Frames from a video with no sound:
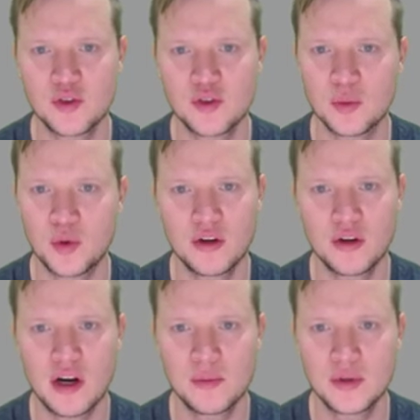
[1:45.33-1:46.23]
for your
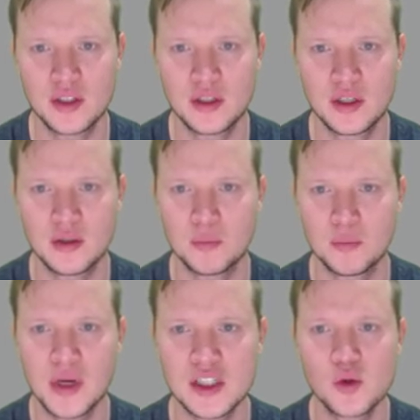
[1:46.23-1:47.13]
program, it
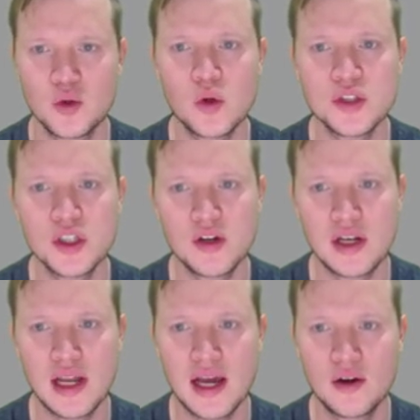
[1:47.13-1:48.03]
must also
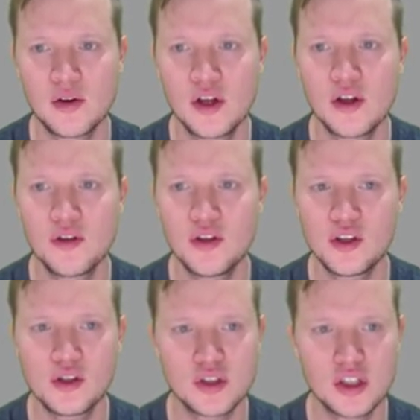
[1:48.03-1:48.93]
allow the
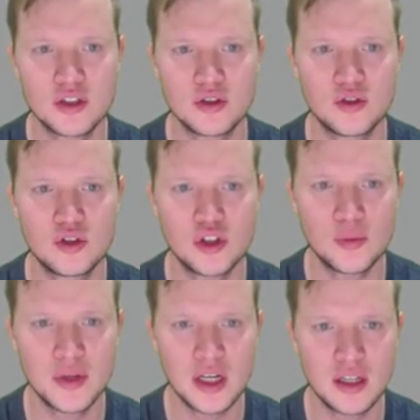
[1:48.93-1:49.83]
user to
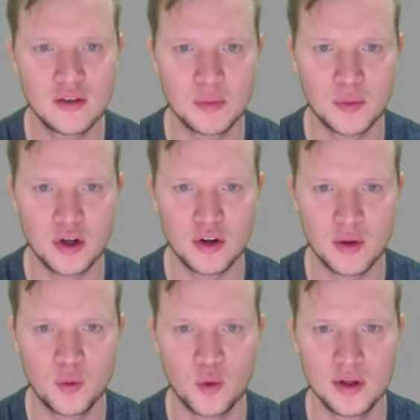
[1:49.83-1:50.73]
terminate the
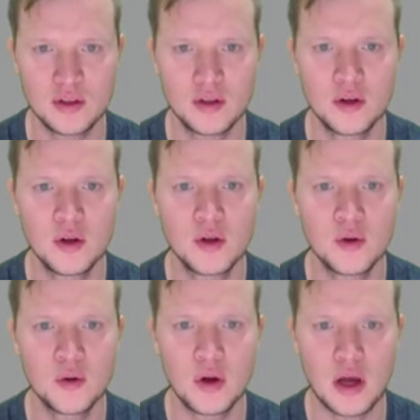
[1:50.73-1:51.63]
program one,
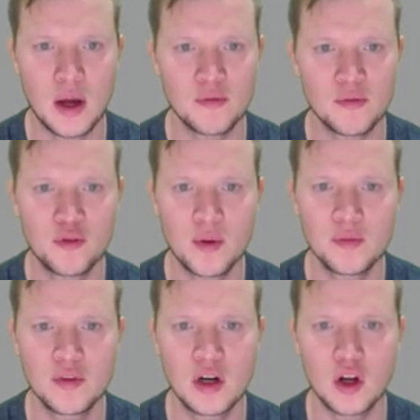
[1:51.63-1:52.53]
um,
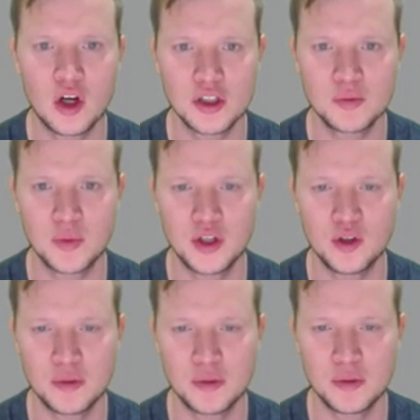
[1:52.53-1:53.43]
from the last
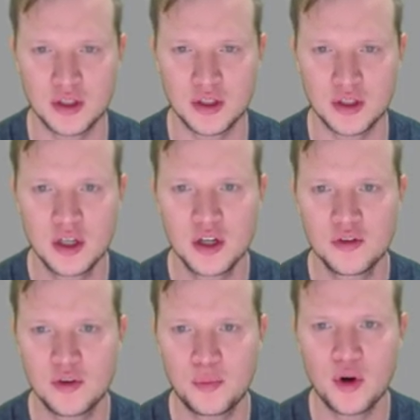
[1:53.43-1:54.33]
menu option.
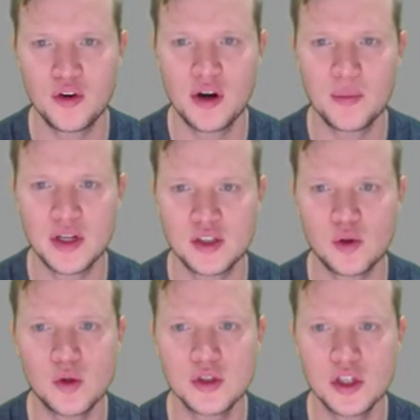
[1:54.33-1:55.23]
The program must
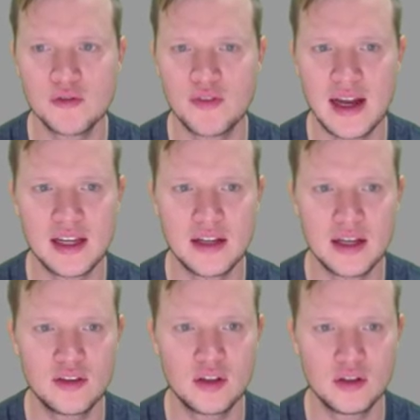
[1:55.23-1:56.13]
also
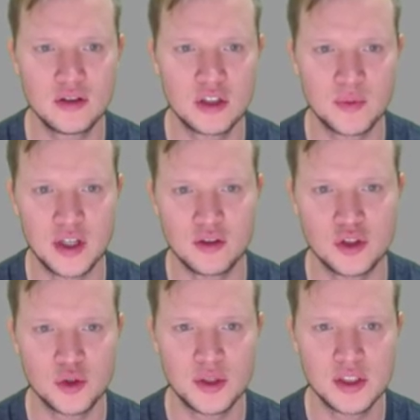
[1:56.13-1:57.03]
validate the user menu
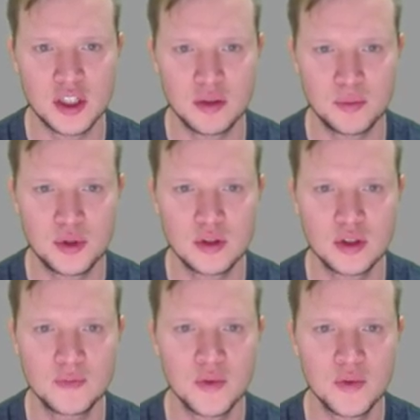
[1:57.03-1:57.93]
choice input.
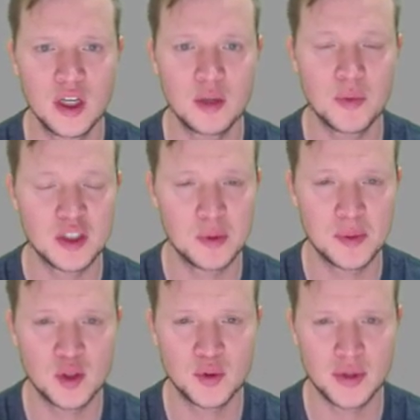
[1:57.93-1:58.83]
It must be
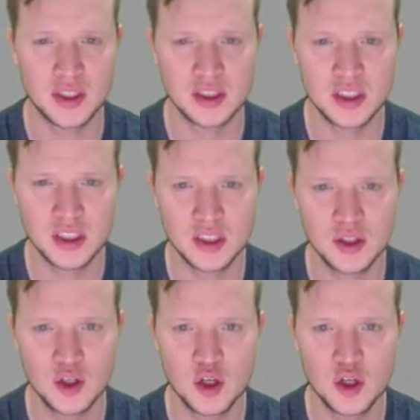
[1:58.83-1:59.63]
between 1 and 6